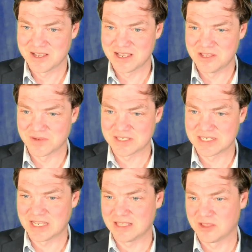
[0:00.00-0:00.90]
And you can
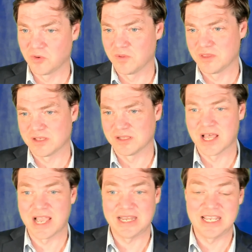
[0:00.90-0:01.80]
see the
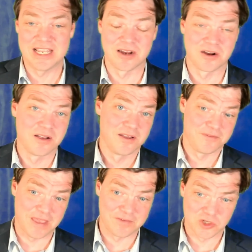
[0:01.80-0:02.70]
line here
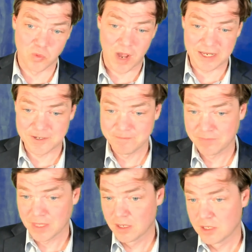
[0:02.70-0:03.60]
favors white.
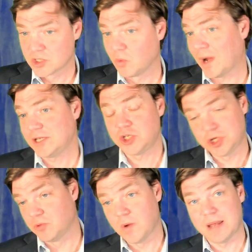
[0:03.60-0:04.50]
So white
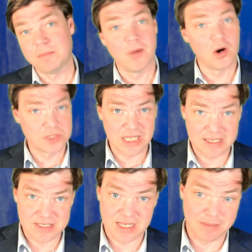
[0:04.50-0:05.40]
should win most
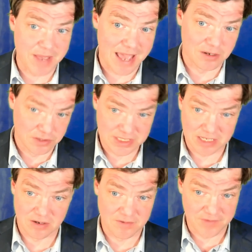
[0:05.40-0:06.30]
kingside battles
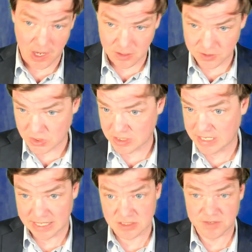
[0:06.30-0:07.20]
that are unveiled
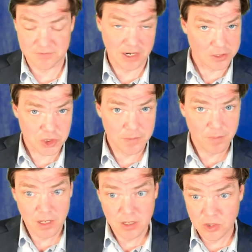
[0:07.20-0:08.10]
against the French.
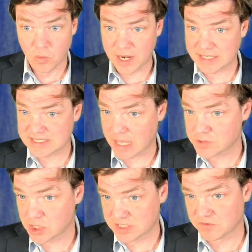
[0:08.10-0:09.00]
The one
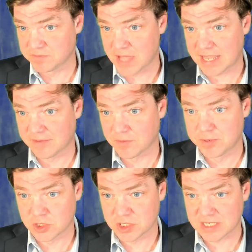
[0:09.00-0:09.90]
exception is if black ever
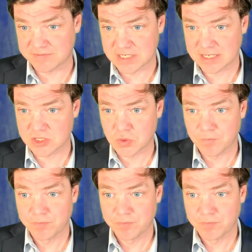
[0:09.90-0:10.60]
pushes f6.